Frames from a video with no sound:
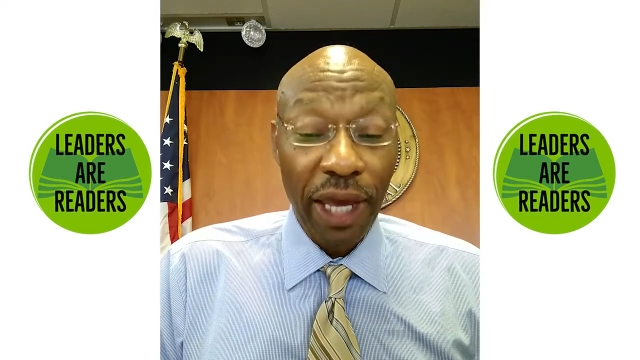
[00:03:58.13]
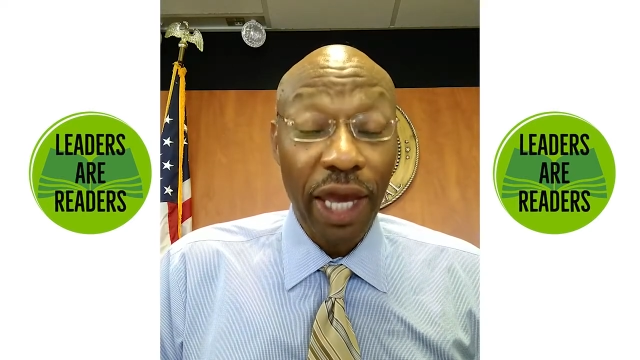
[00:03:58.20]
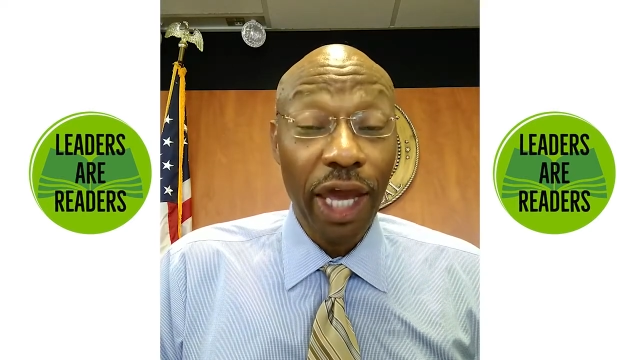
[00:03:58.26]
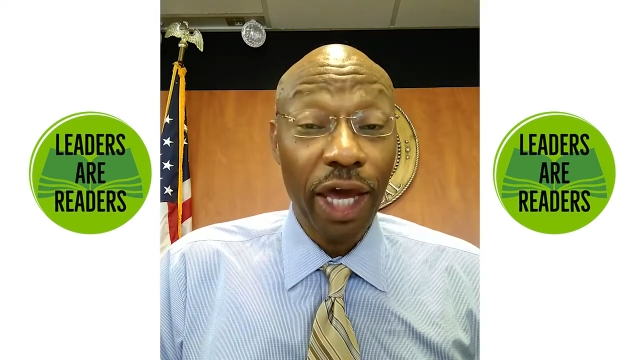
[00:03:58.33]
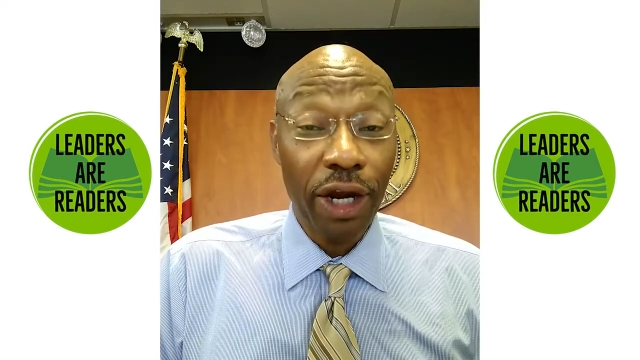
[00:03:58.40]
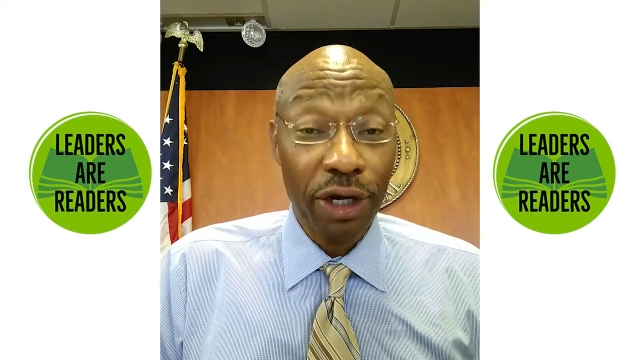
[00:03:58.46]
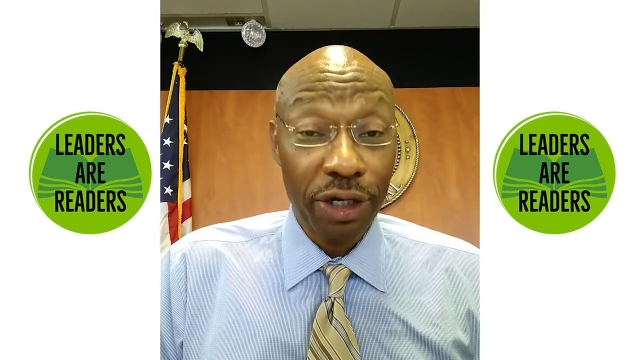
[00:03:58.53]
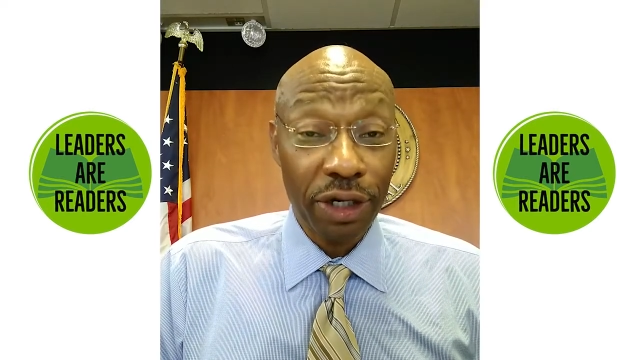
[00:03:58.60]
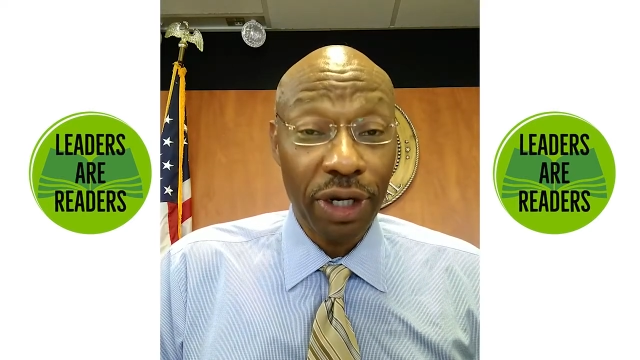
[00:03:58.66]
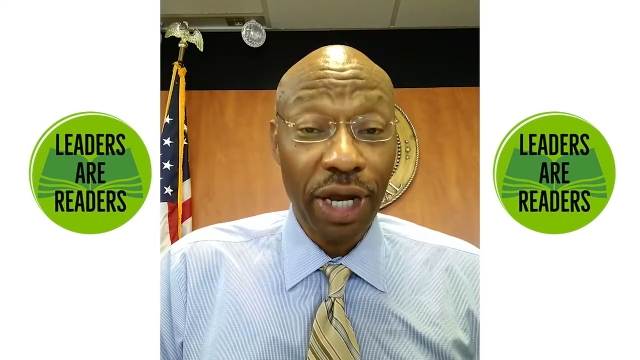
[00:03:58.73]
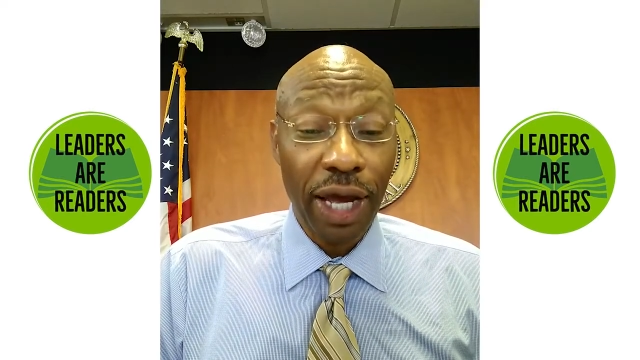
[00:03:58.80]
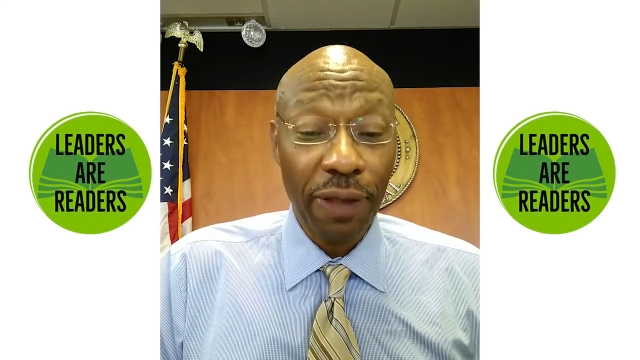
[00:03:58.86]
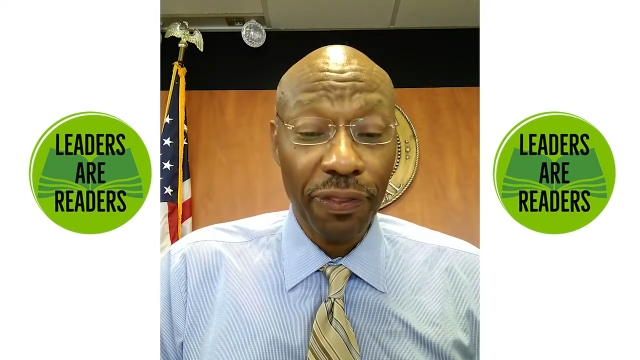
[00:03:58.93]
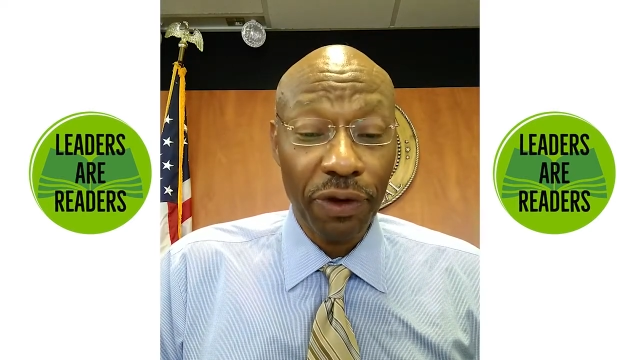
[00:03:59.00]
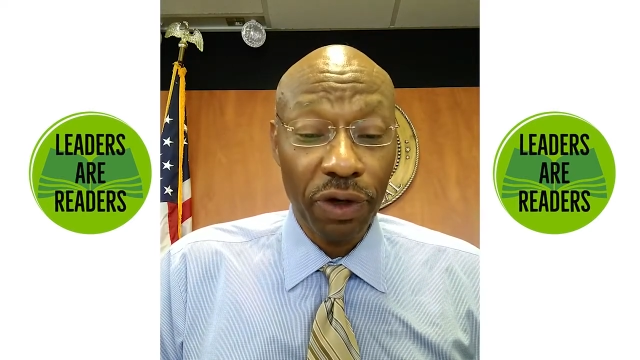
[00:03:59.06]
and a good
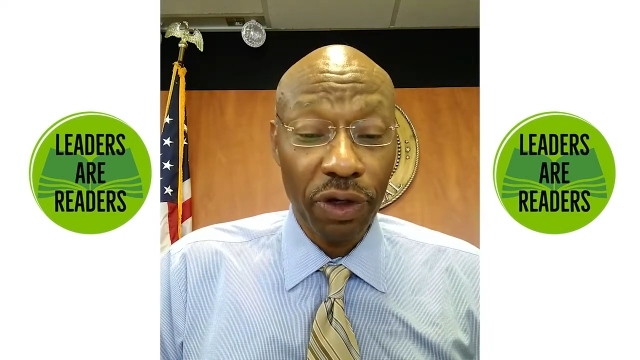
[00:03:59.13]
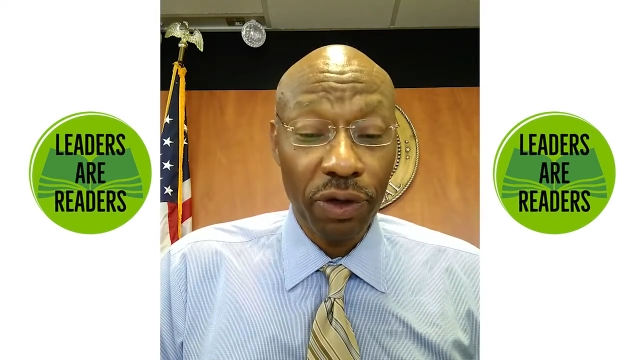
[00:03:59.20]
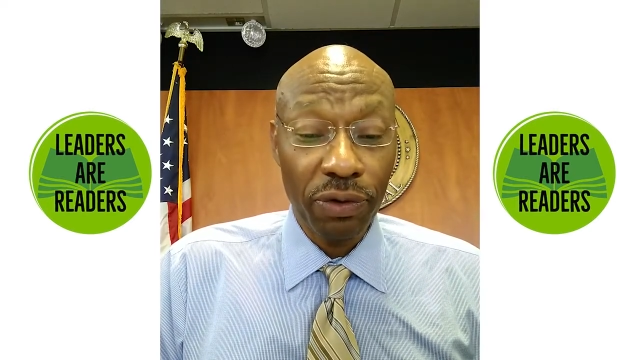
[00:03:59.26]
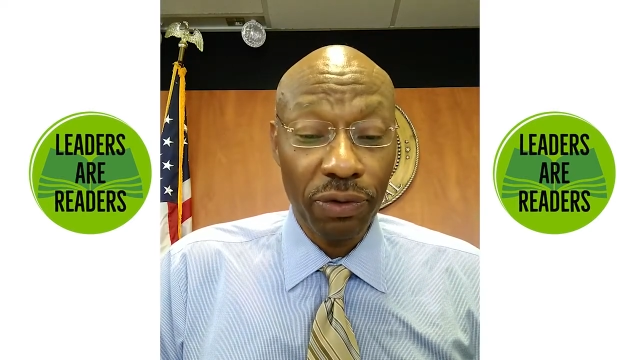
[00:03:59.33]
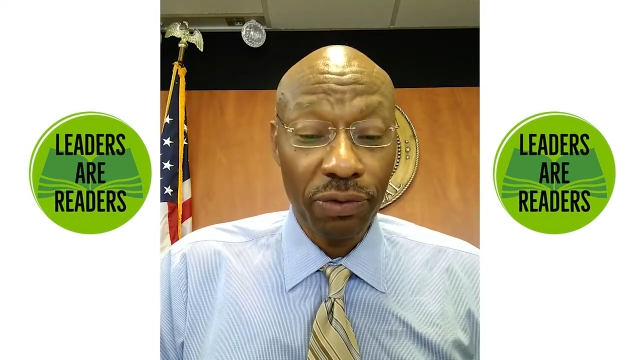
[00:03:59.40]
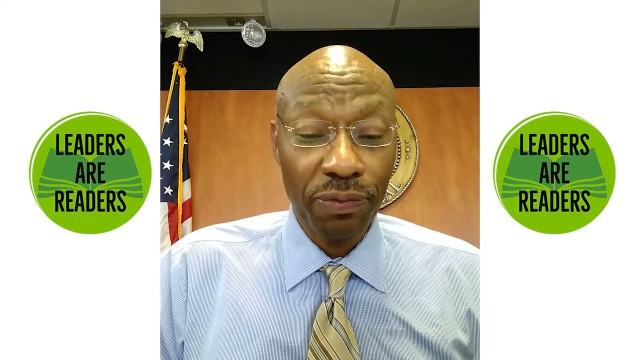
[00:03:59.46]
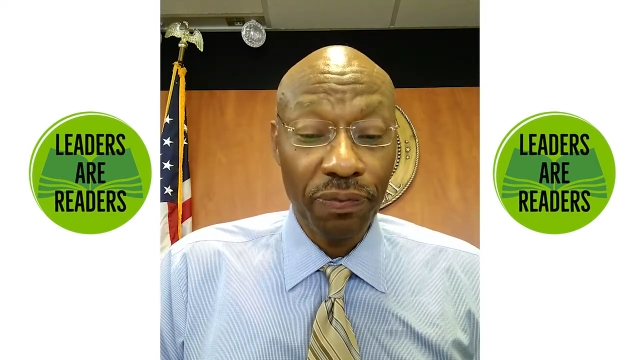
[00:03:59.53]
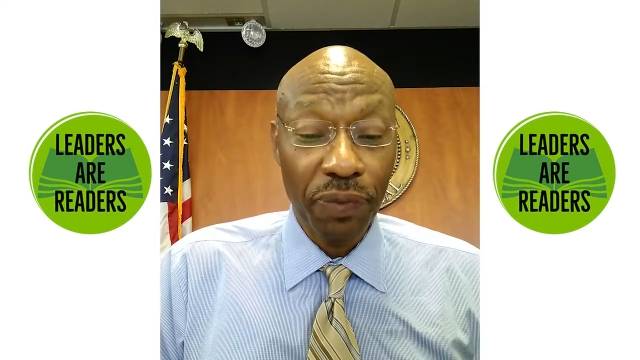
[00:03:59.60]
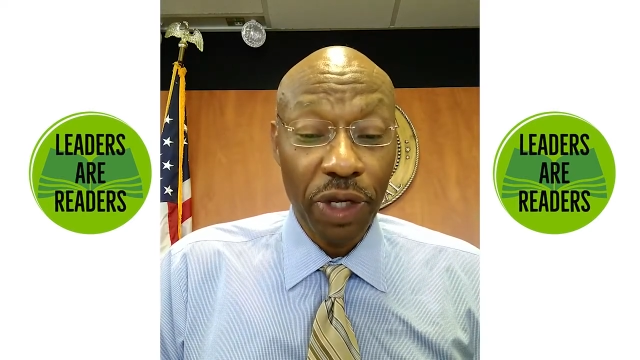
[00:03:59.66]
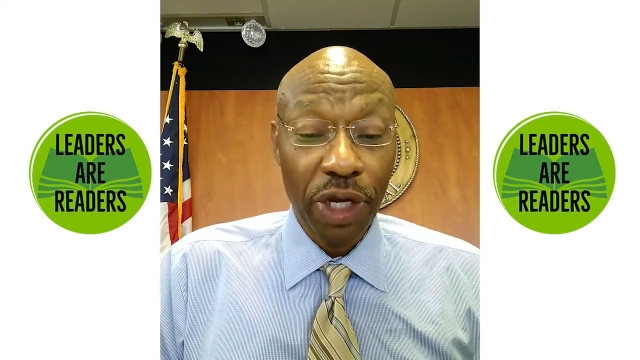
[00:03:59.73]
afternoon.